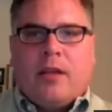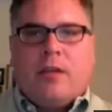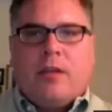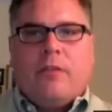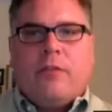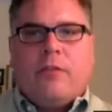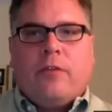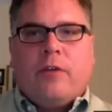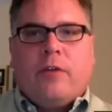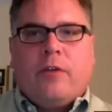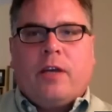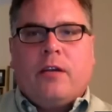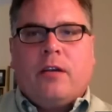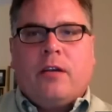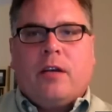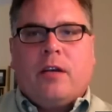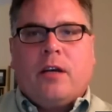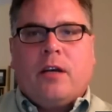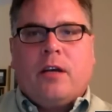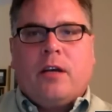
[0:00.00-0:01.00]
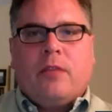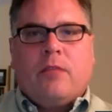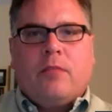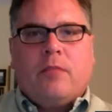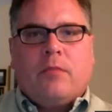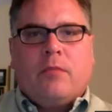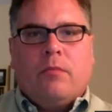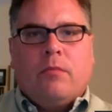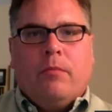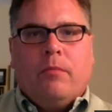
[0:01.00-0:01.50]
you'll find
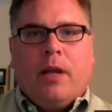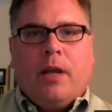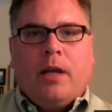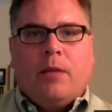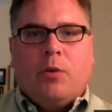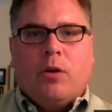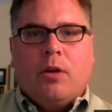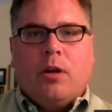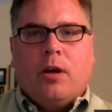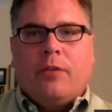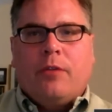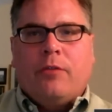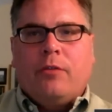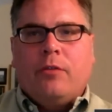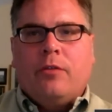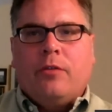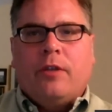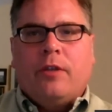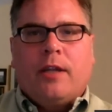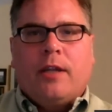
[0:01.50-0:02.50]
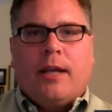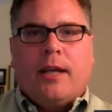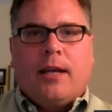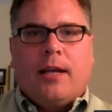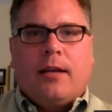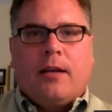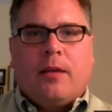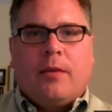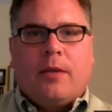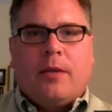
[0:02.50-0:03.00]
many more lawsuits than
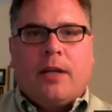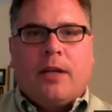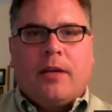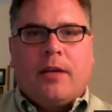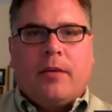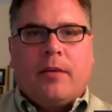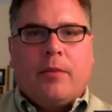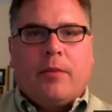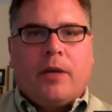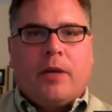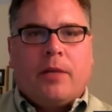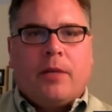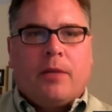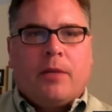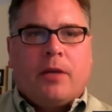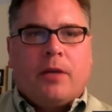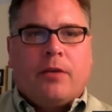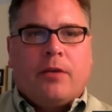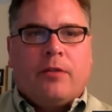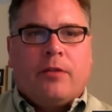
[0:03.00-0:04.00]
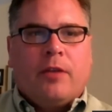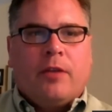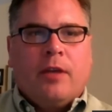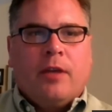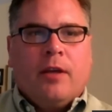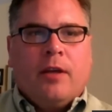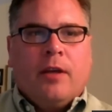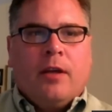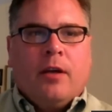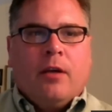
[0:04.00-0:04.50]
that coming down the pike because
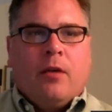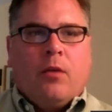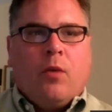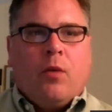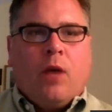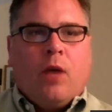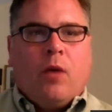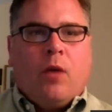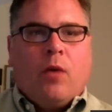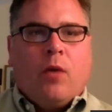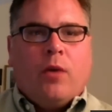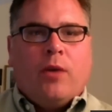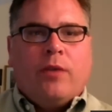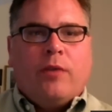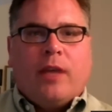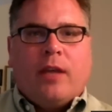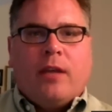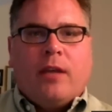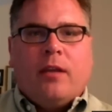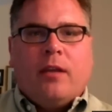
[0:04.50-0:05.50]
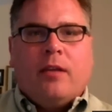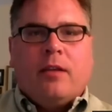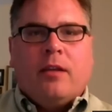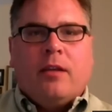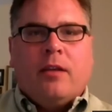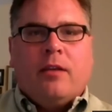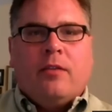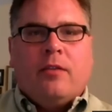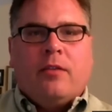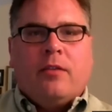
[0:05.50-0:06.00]
while we say that
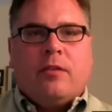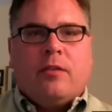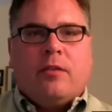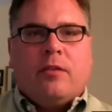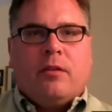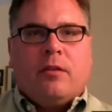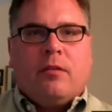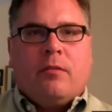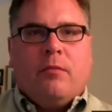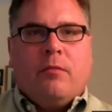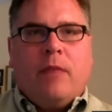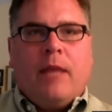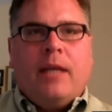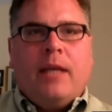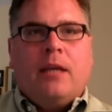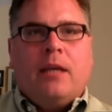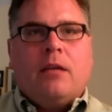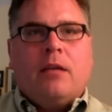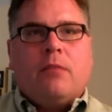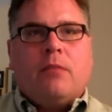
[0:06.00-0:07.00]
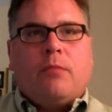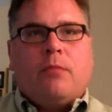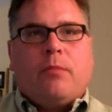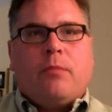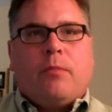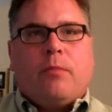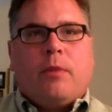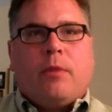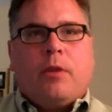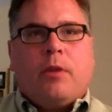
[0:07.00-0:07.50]
these many
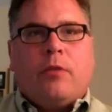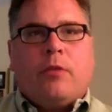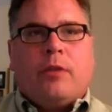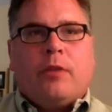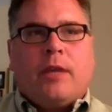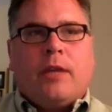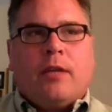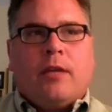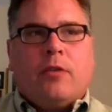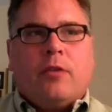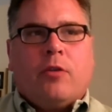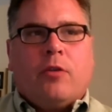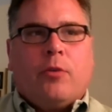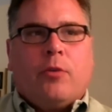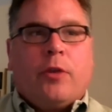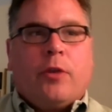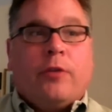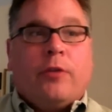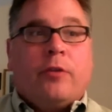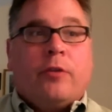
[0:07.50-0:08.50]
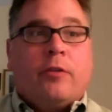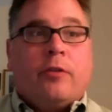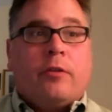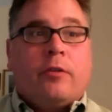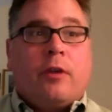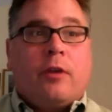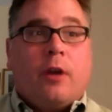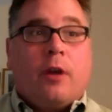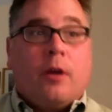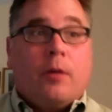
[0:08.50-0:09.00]
closely held corporations
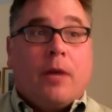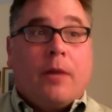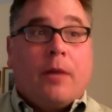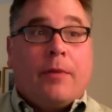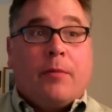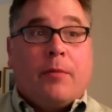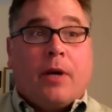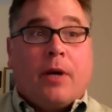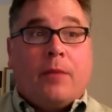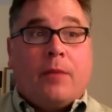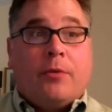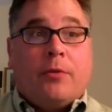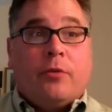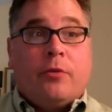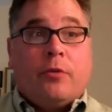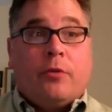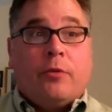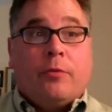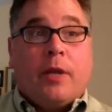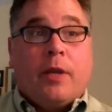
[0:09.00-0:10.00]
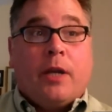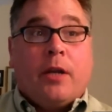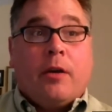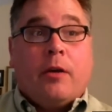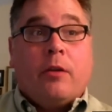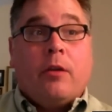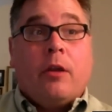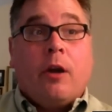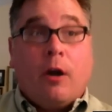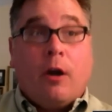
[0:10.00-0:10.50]
are mom and pop stores, many
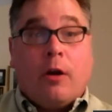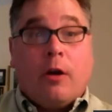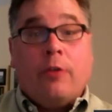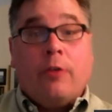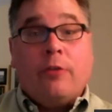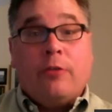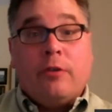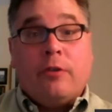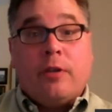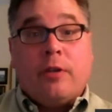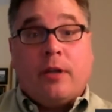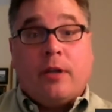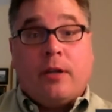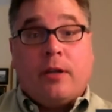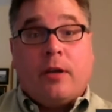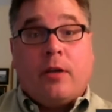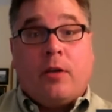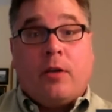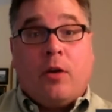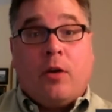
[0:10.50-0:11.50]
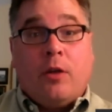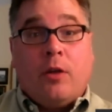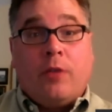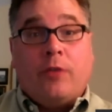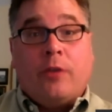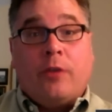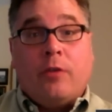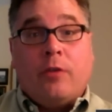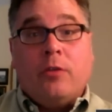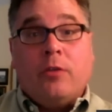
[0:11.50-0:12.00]
are large
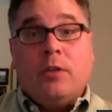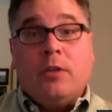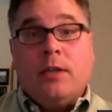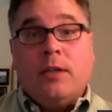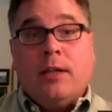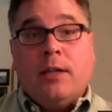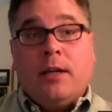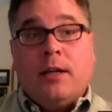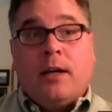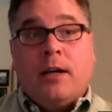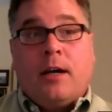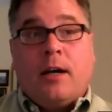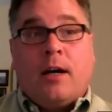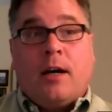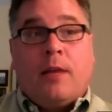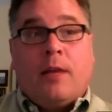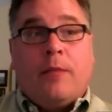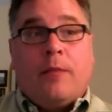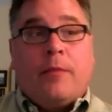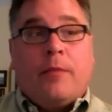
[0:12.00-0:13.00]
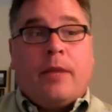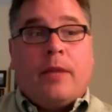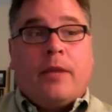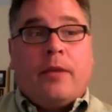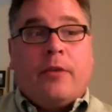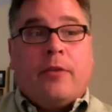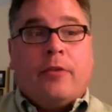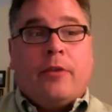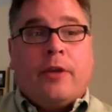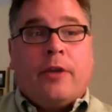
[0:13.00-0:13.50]
also, and
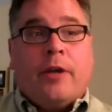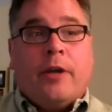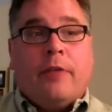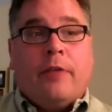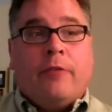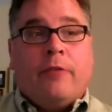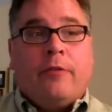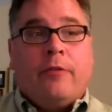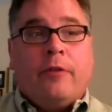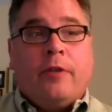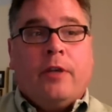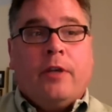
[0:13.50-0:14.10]
there's enough